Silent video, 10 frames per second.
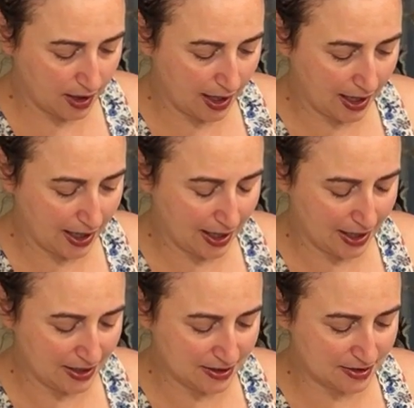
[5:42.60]

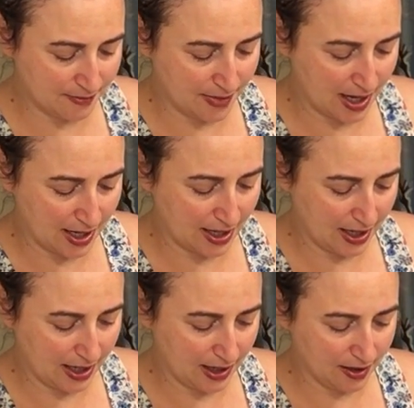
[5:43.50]
and
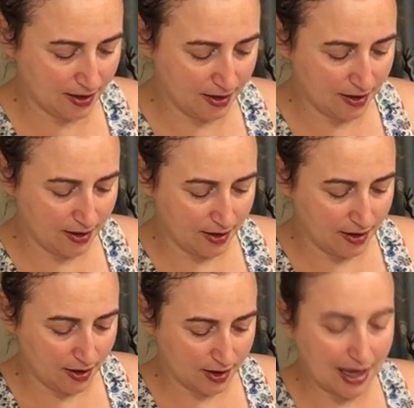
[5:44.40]
my
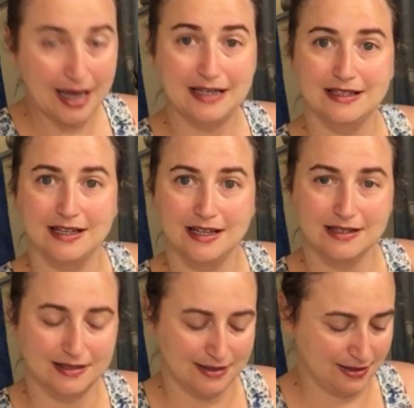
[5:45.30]

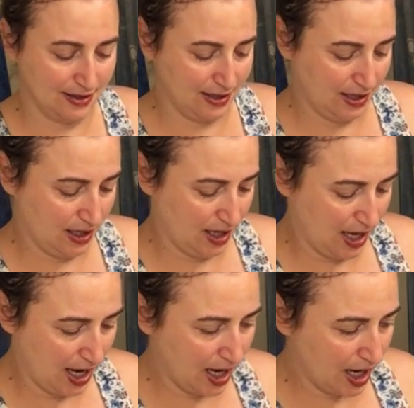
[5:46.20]
kindness.
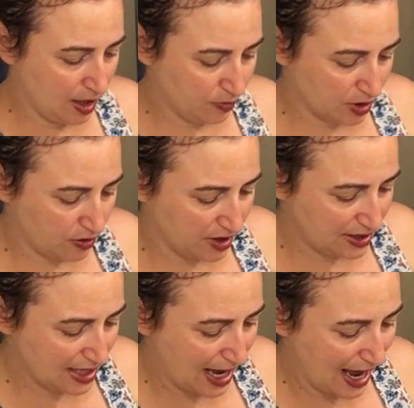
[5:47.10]
And we're going
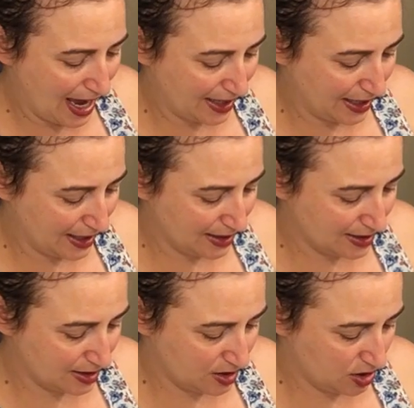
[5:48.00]
to add
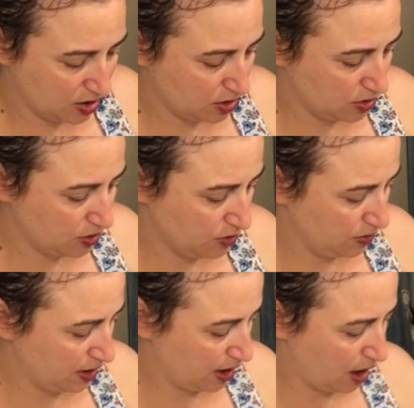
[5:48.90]
it
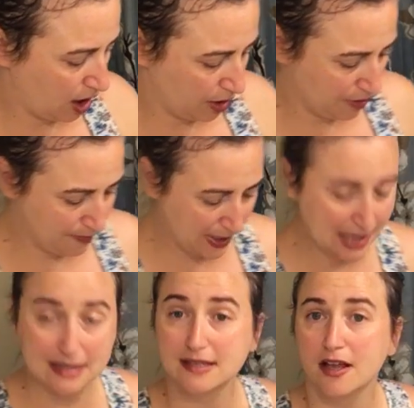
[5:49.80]
to our
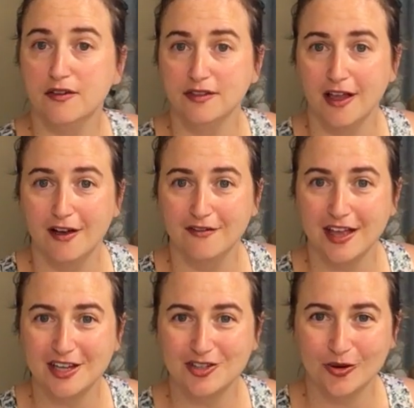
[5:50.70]
base of love
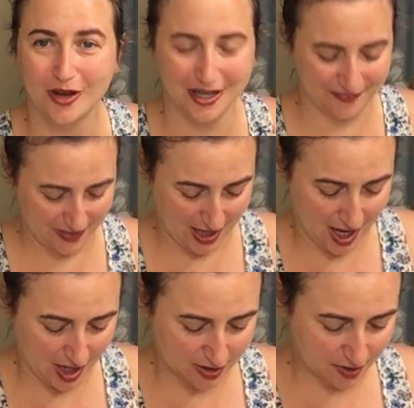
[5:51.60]
and joy.
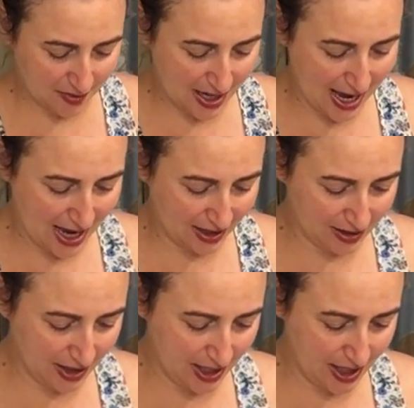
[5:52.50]
So I'm going to add a
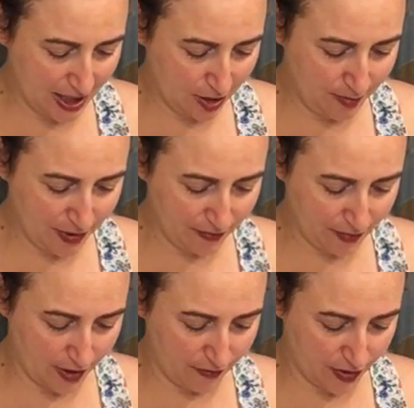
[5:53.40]
little bit
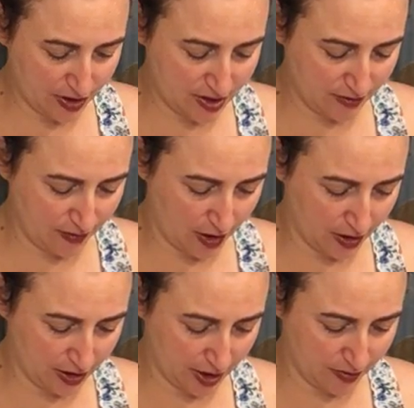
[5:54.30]
first of our
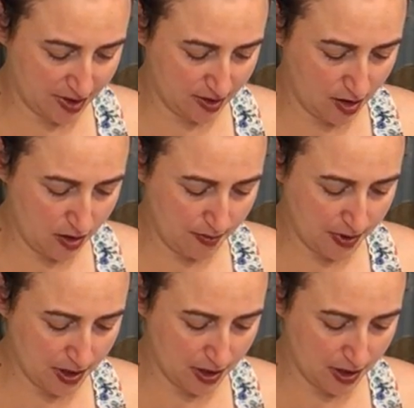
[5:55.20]
liquid soap,